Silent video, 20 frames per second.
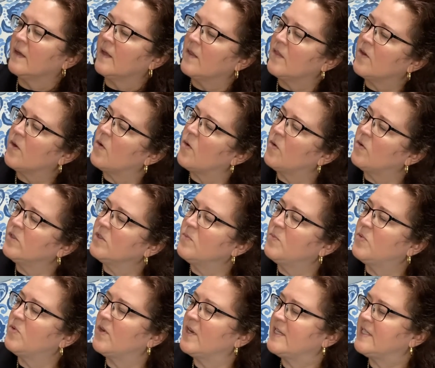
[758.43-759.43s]
The older
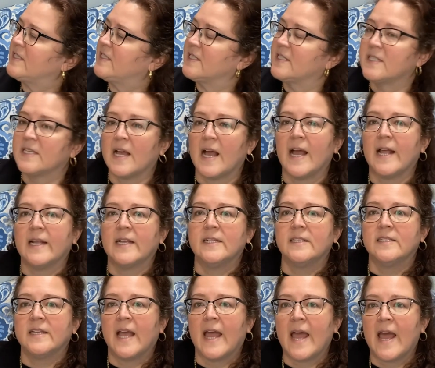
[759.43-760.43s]
boys
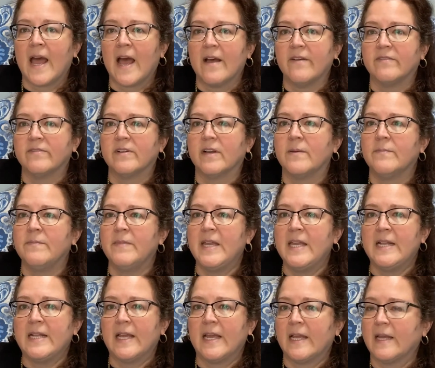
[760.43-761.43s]
decided to have a
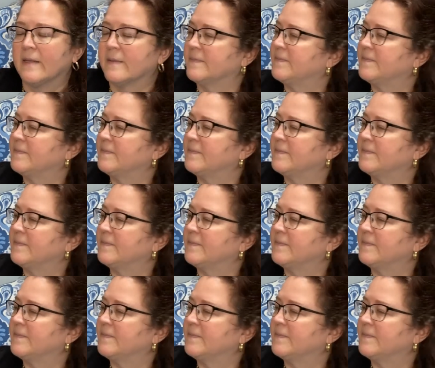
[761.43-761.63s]
meeting.